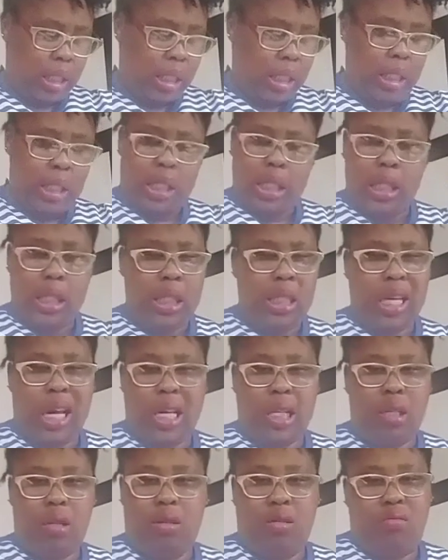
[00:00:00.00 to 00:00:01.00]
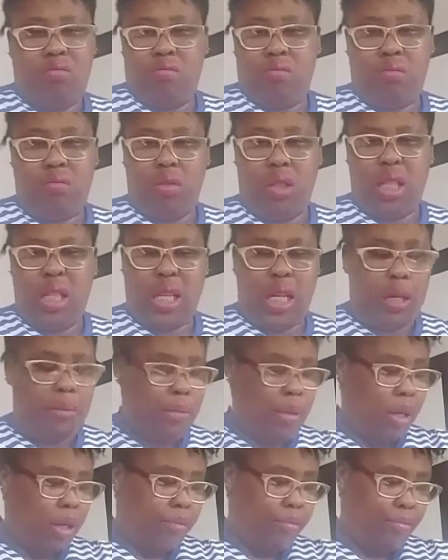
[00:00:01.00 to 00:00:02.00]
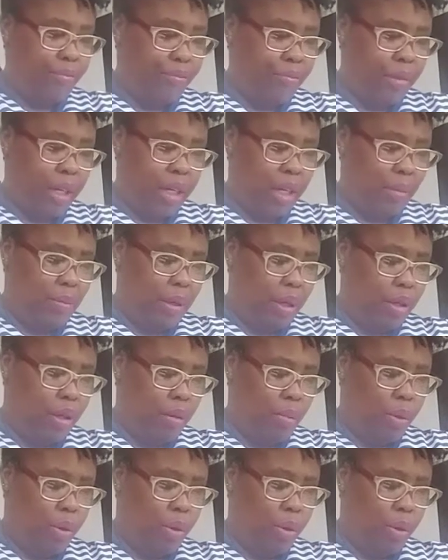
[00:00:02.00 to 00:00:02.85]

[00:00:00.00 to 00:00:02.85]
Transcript: It ain't me. It ain't me no